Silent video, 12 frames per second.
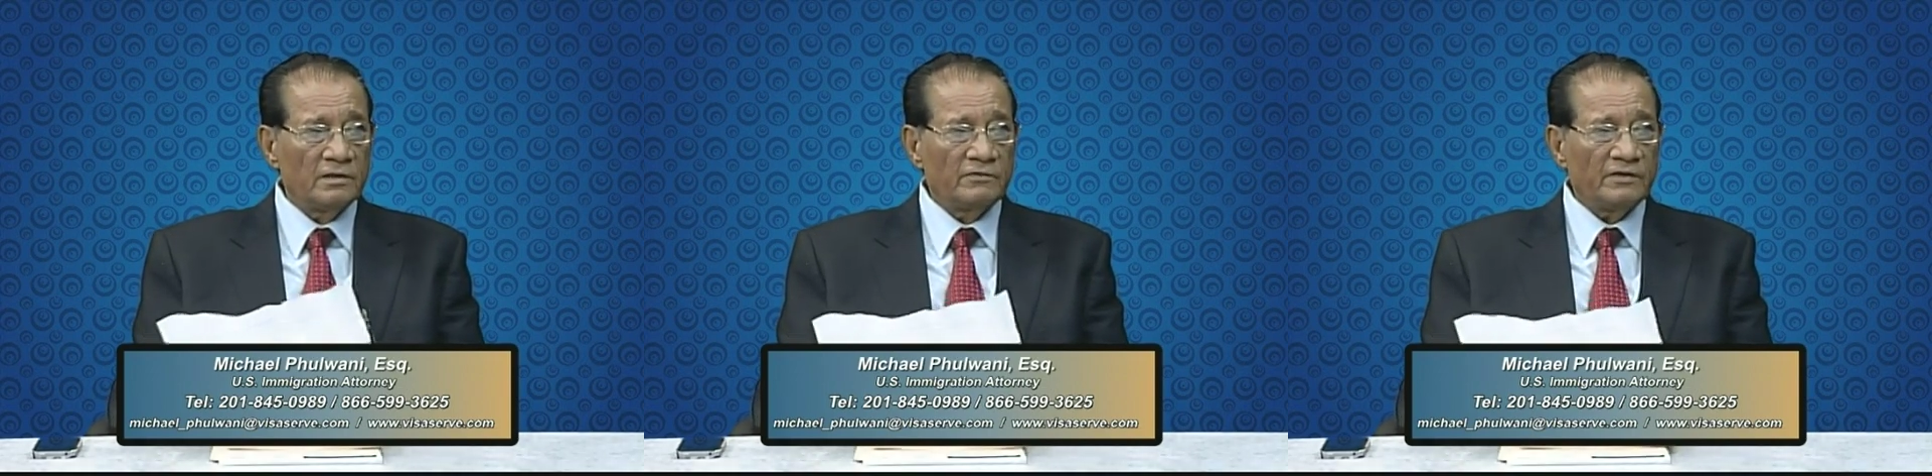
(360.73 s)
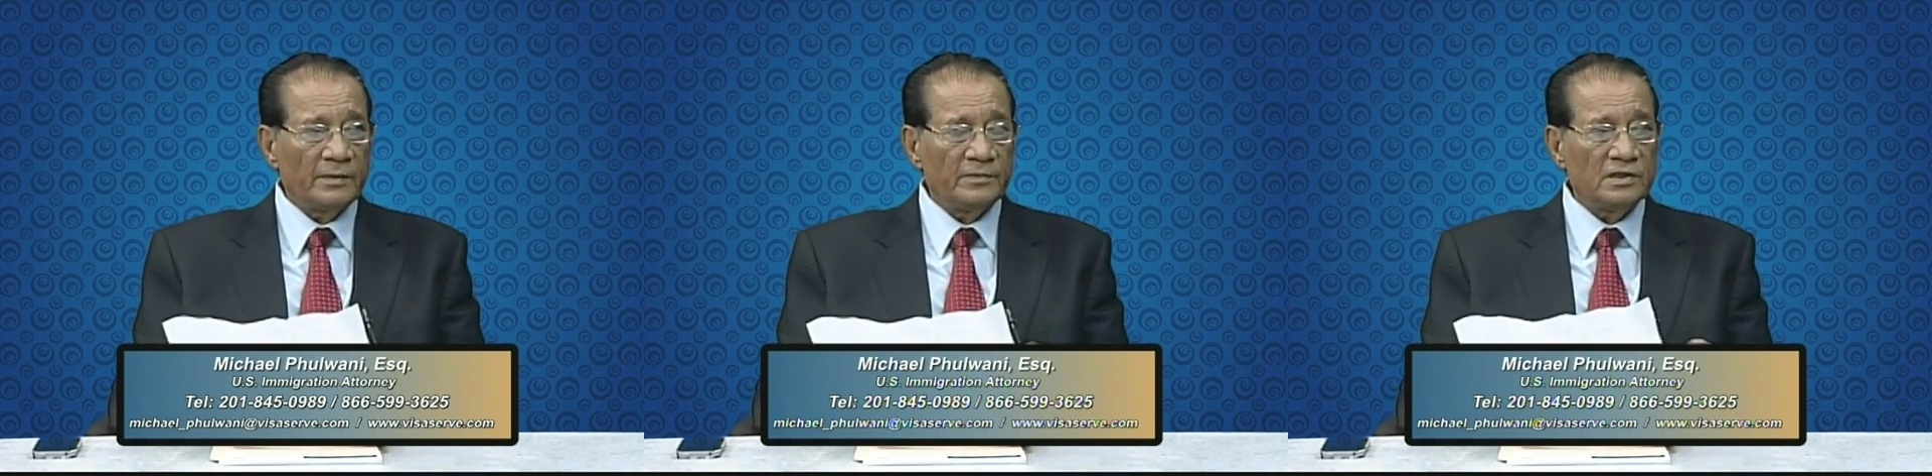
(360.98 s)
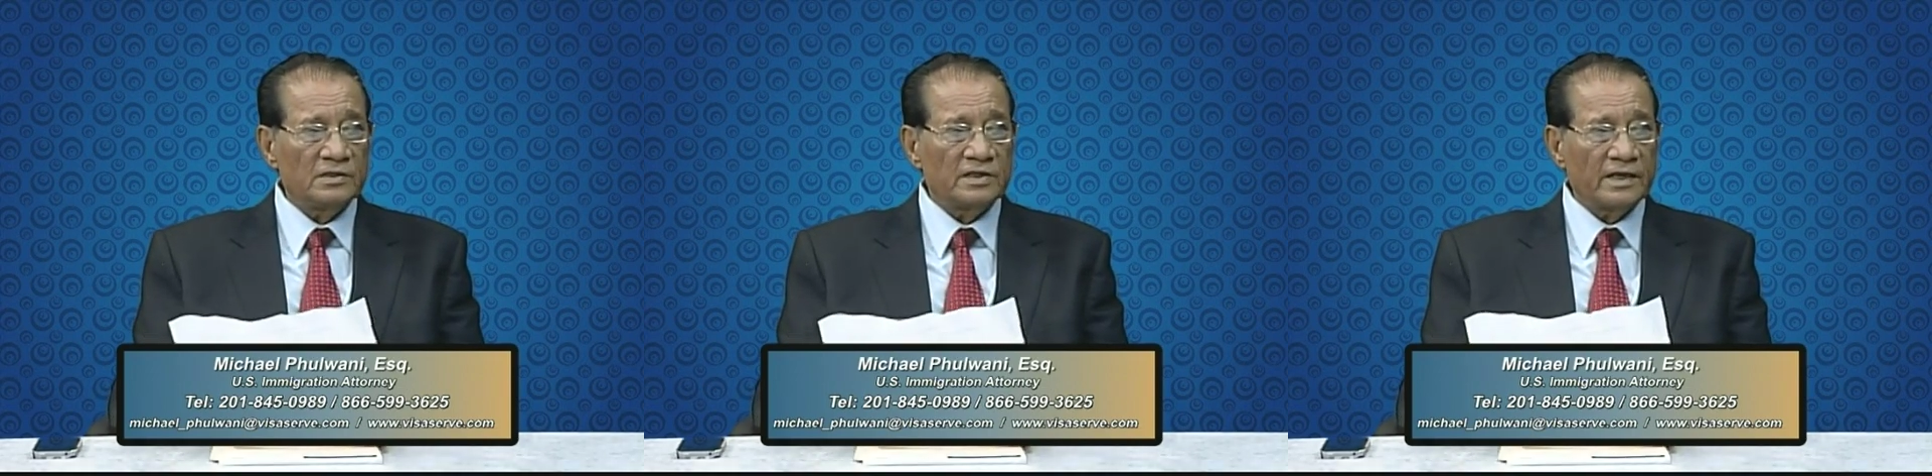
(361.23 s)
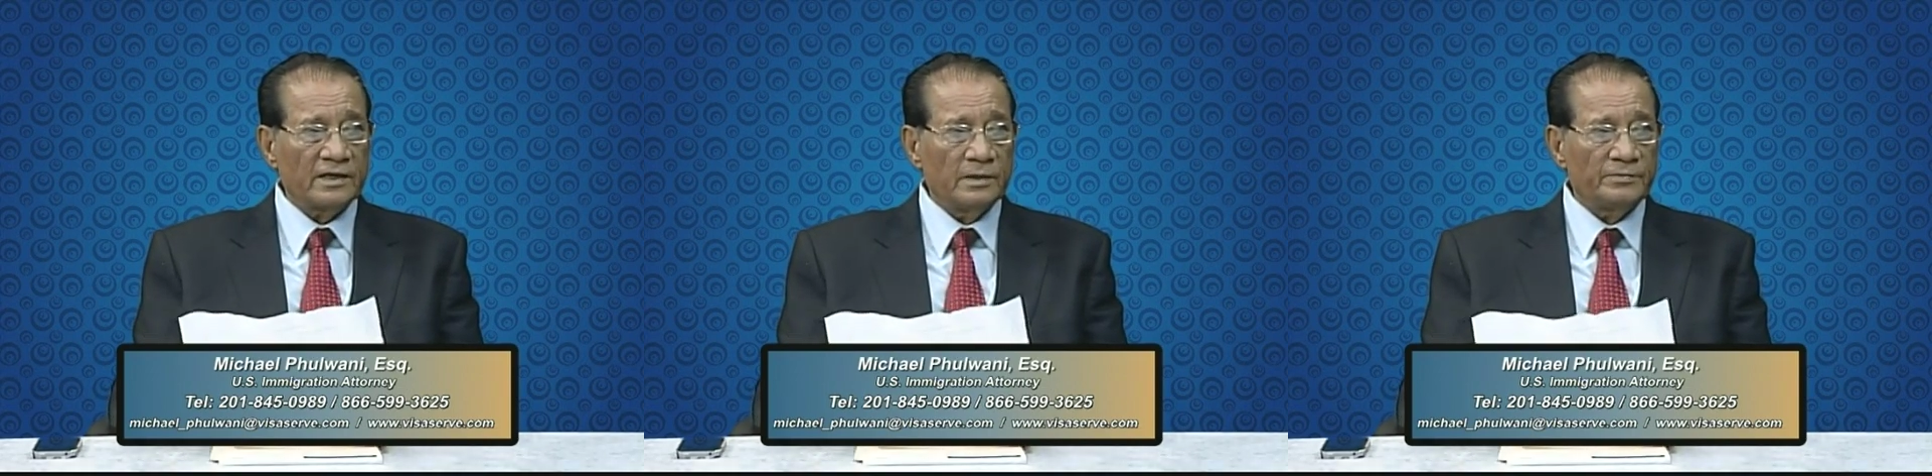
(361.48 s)
family
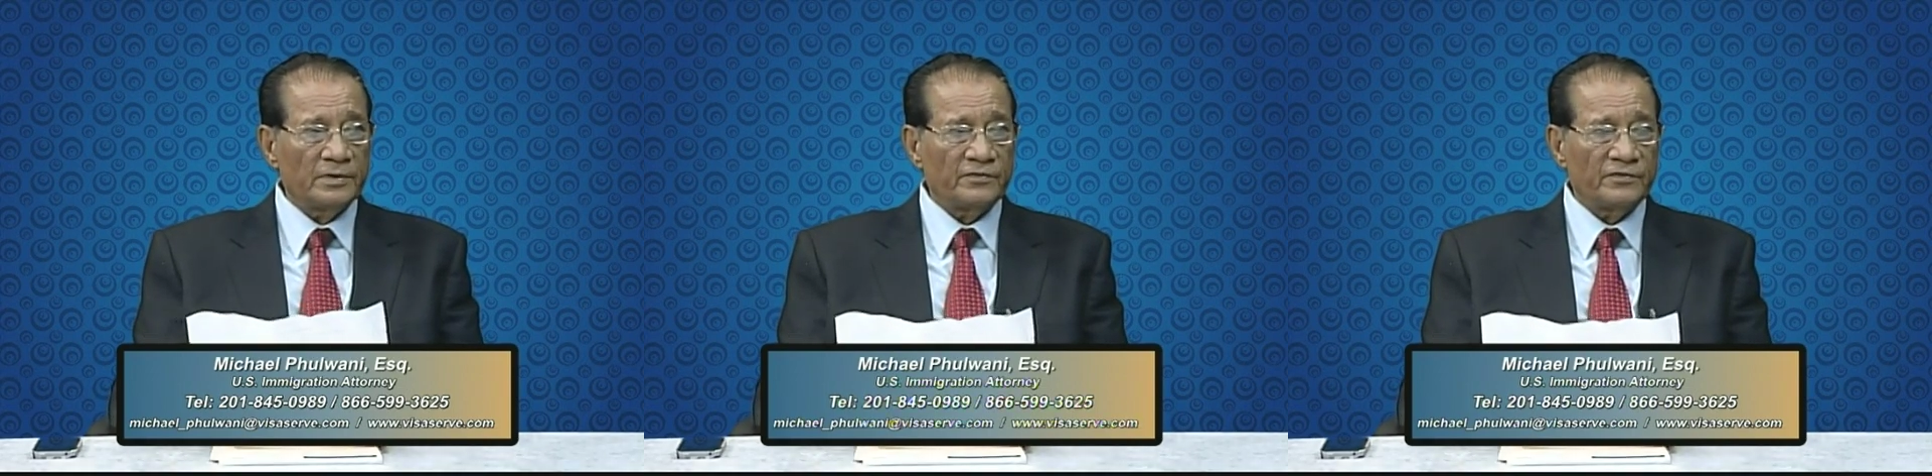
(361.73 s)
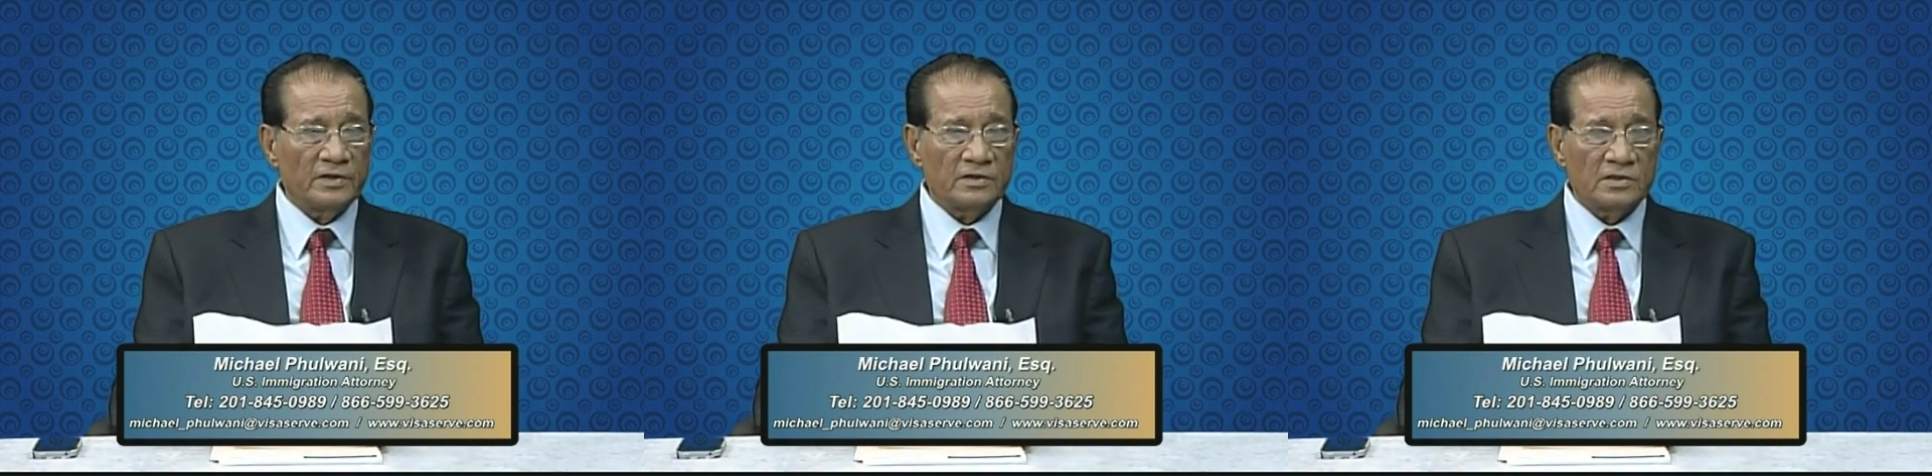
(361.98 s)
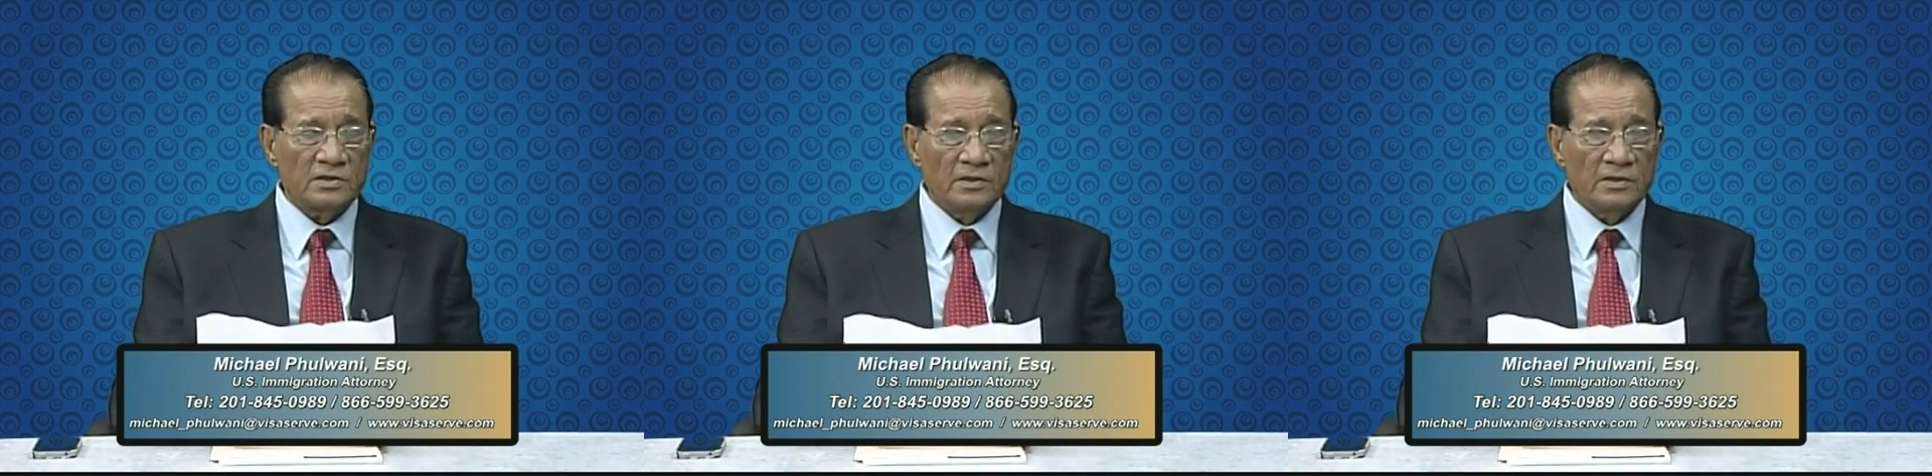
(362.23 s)
second preference,